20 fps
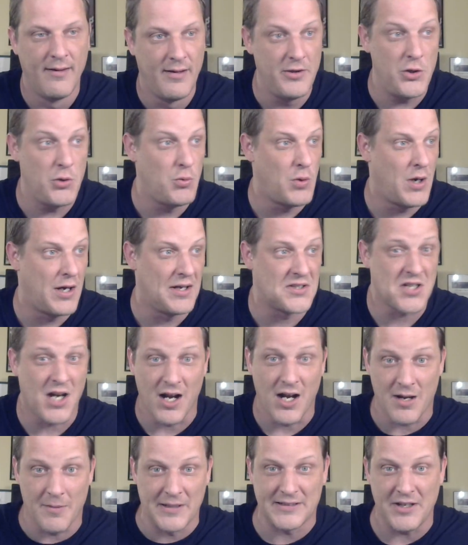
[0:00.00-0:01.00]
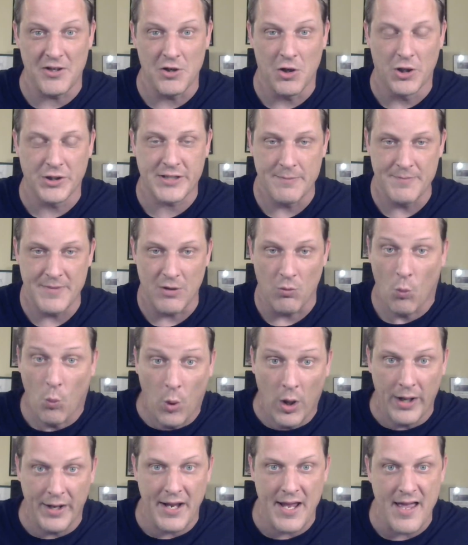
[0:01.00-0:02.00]
You want to talk about the ultimate
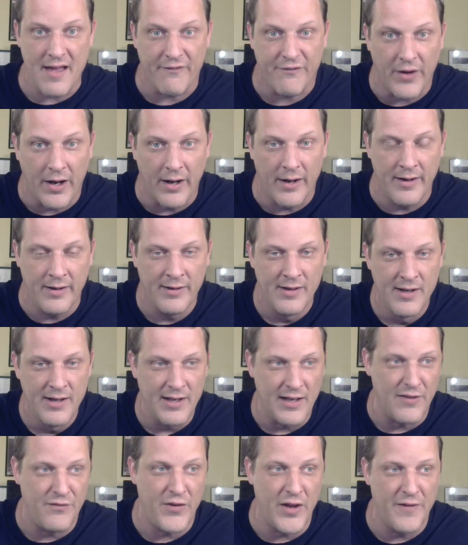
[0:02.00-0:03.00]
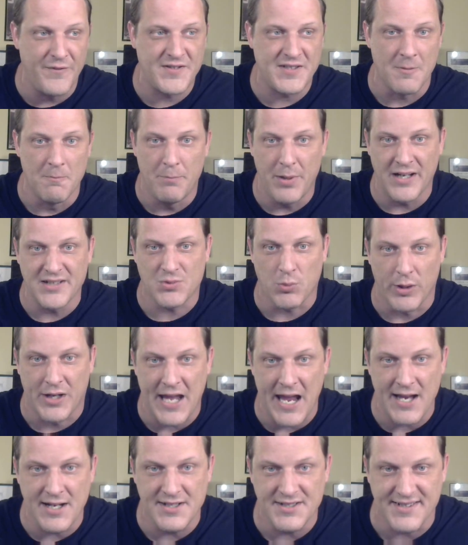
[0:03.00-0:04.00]
what if, huh? If ifs and buts were
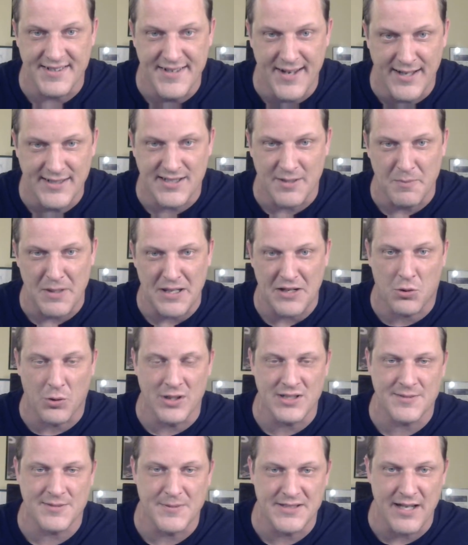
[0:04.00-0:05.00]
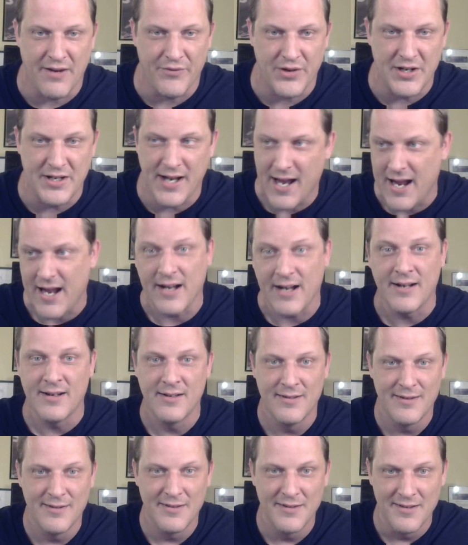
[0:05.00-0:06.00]
candies and nuts, it'd be Christmas every day.
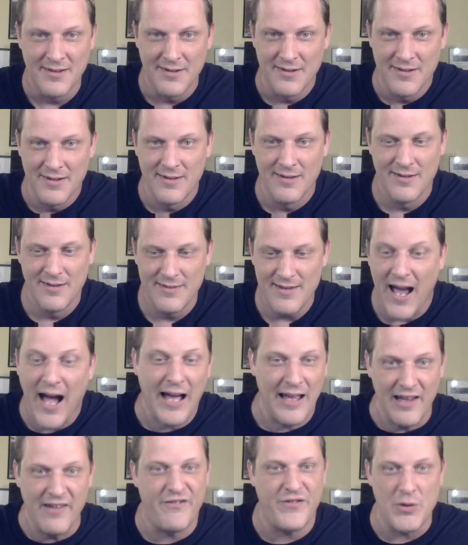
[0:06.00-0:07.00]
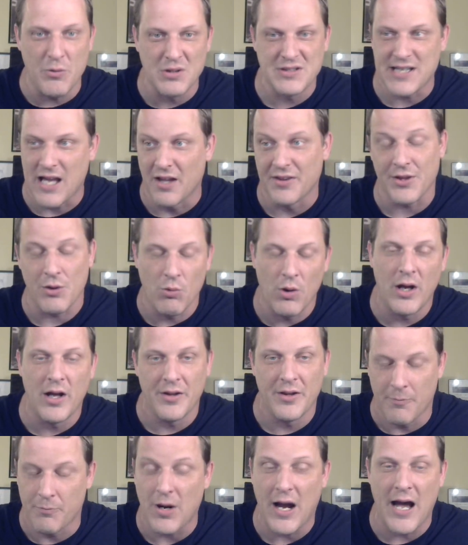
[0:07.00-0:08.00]
Yeah, if he was healthy.
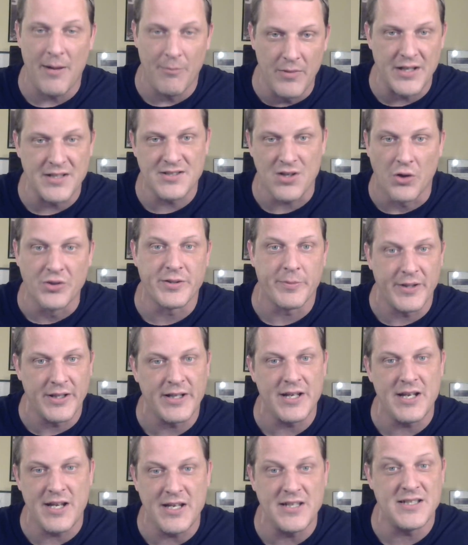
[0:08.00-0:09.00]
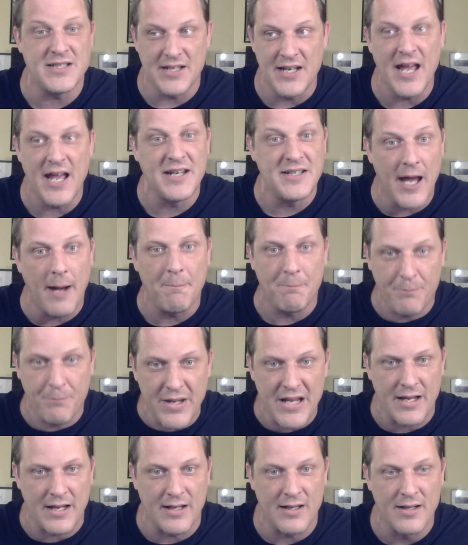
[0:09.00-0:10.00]
Well, the problem is, ultimately, he didn't end up
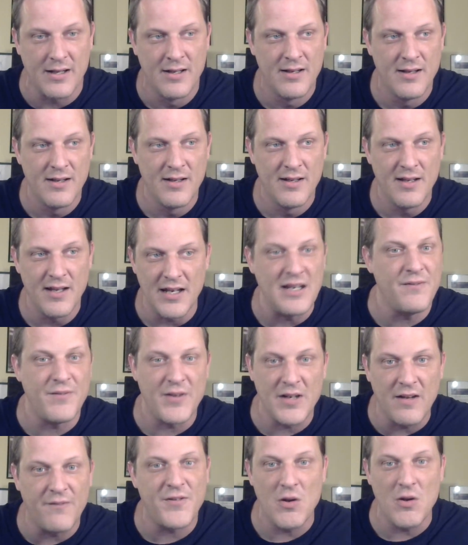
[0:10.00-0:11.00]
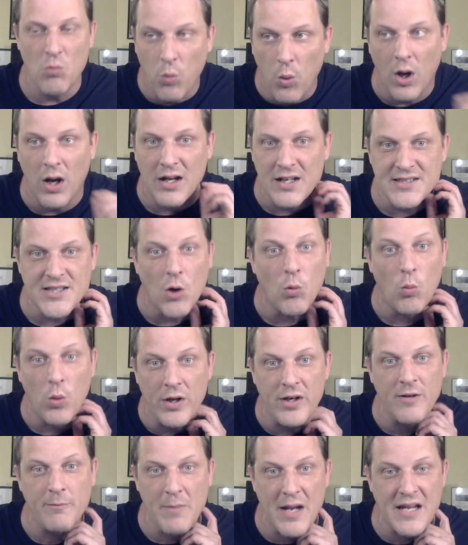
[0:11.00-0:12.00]
being. And even if he was, it
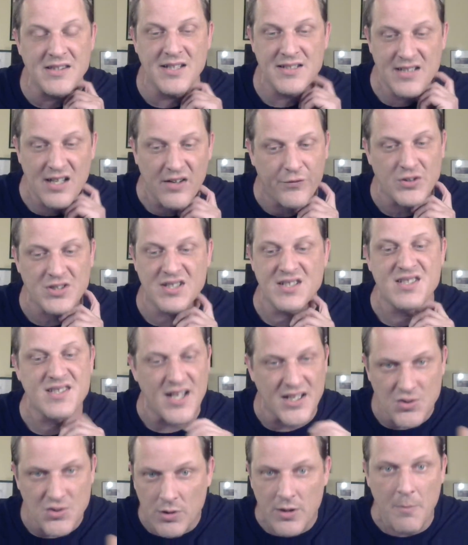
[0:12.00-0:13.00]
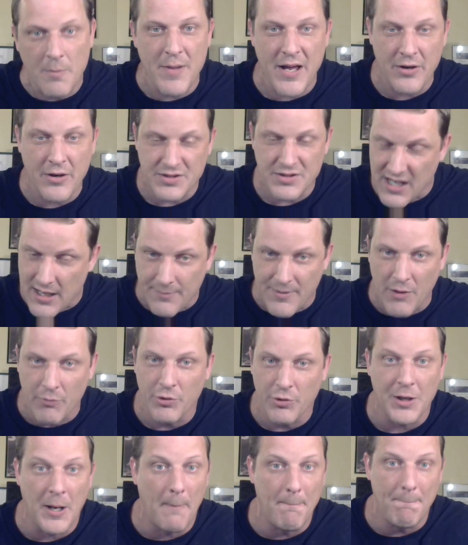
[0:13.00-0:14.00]
wouldn't have made the difference. The Suns were the better team. They
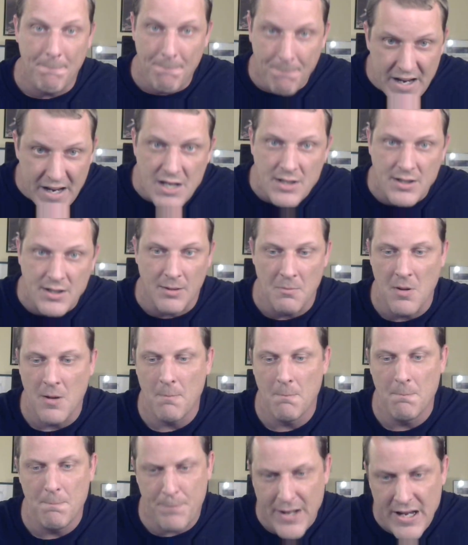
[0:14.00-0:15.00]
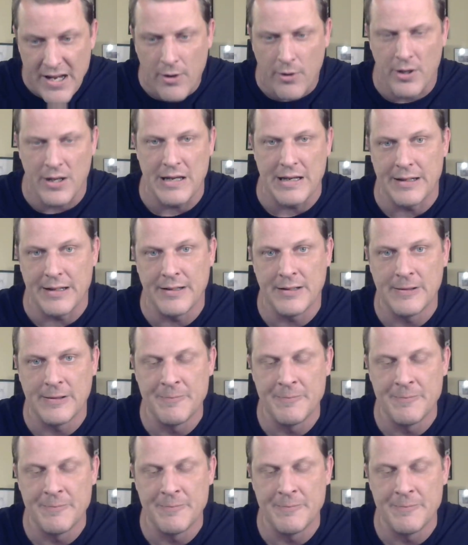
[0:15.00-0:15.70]
were going to beat him. Period.